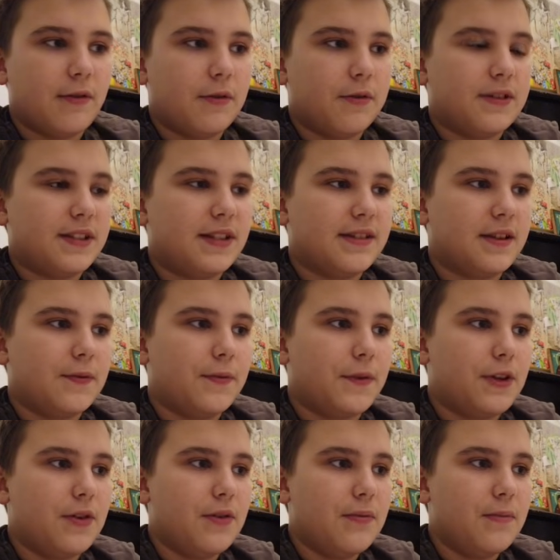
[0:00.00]
However, it's easier
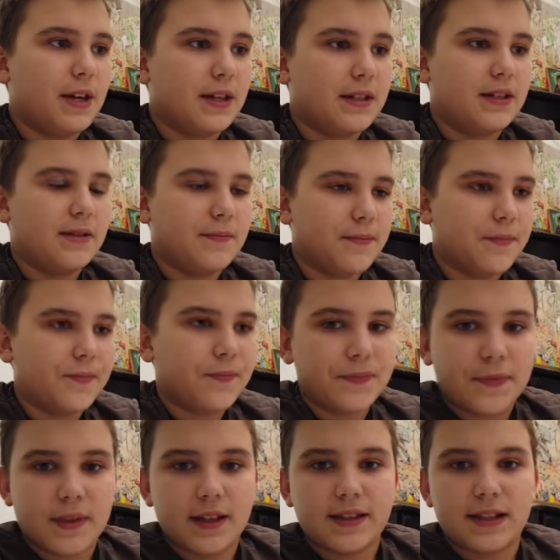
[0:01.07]
for you, but
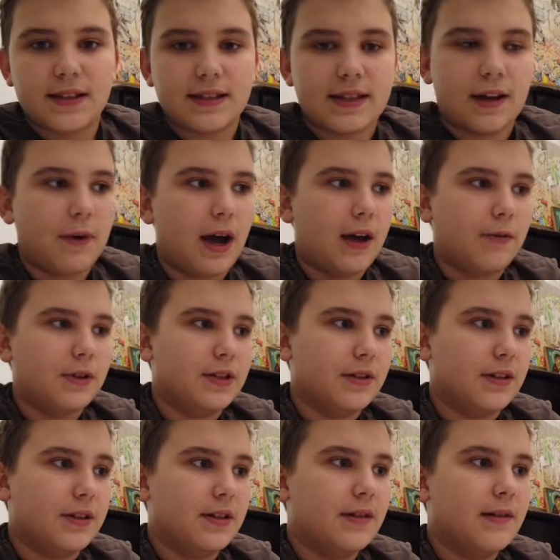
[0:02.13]
this is how I would
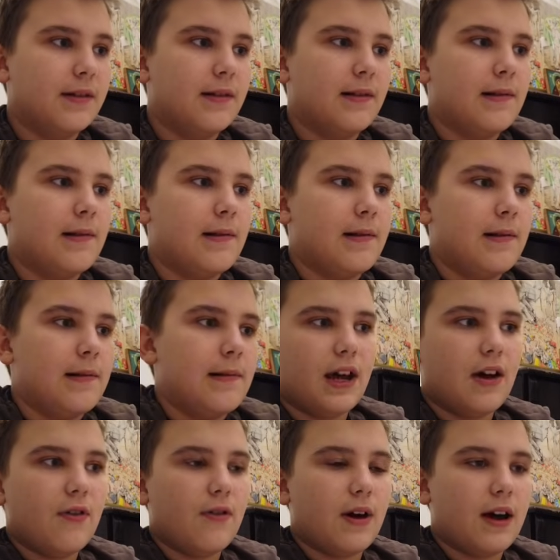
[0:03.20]
do it.
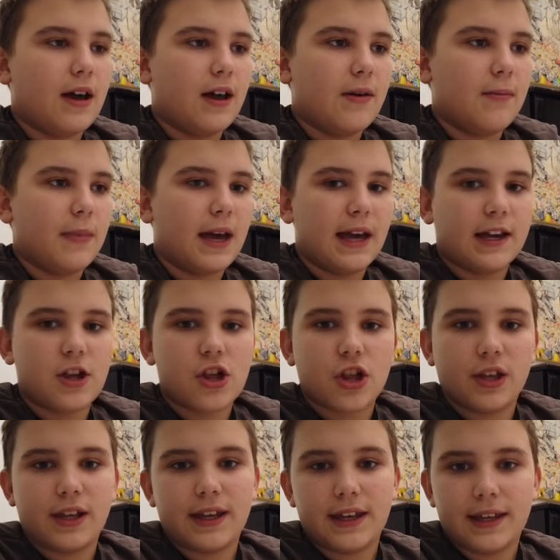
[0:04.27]
Now I'm
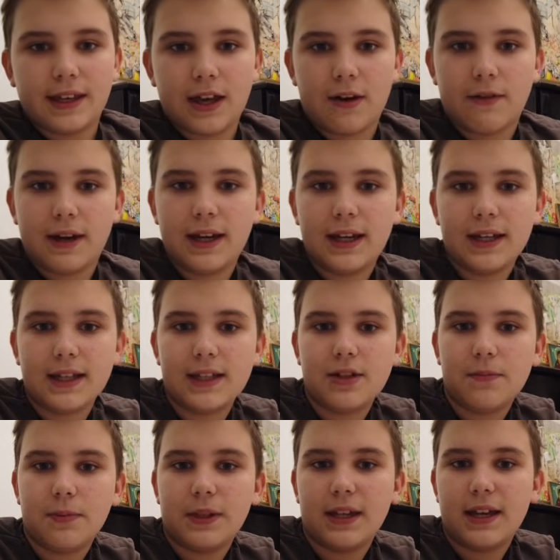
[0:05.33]
actually going
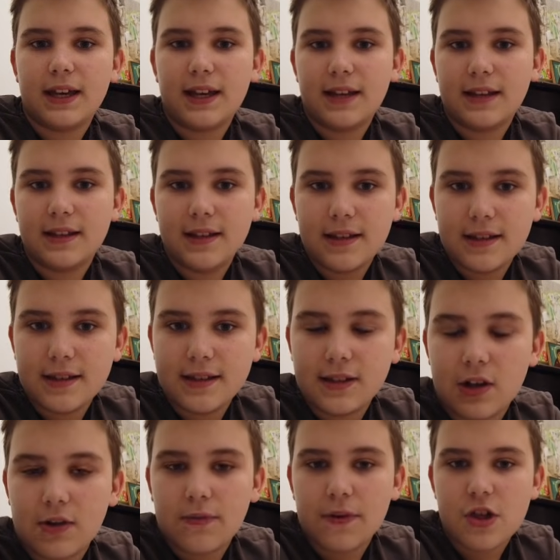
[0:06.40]
to play
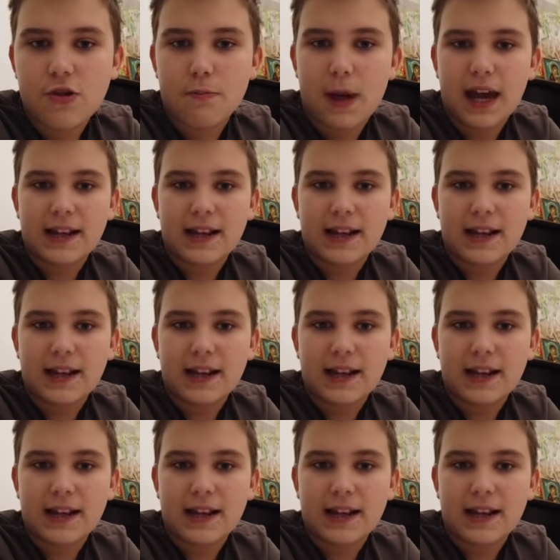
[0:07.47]
Stockfish